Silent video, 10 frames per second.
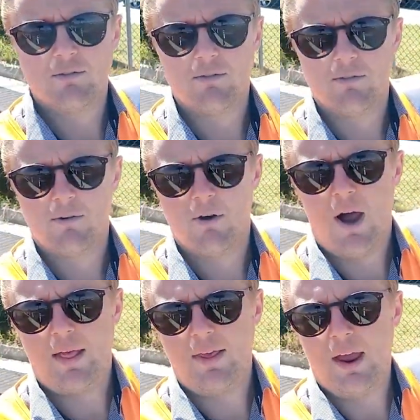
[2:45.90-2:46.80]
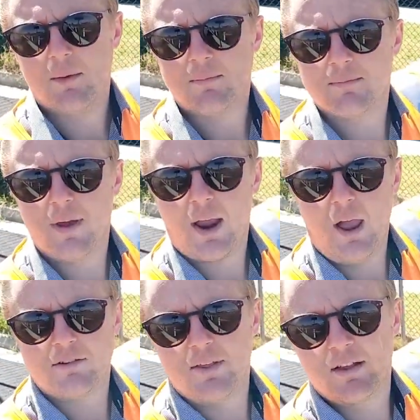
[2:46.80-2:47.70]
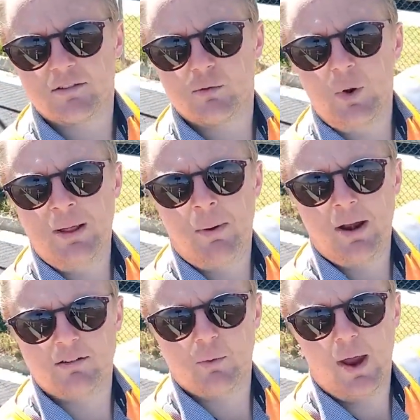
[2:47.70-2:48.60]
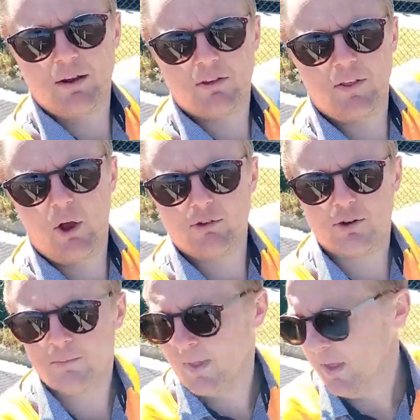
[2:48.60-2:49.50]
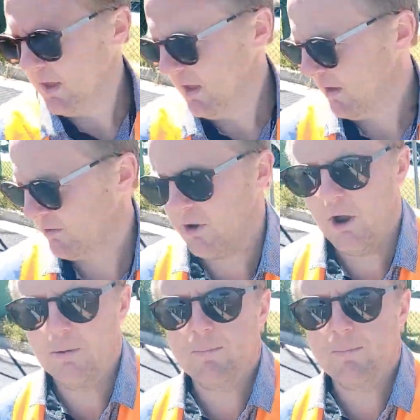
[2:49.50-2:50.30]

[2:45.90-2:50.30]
right there. Okay, so that's 20 meters away to the ocean. So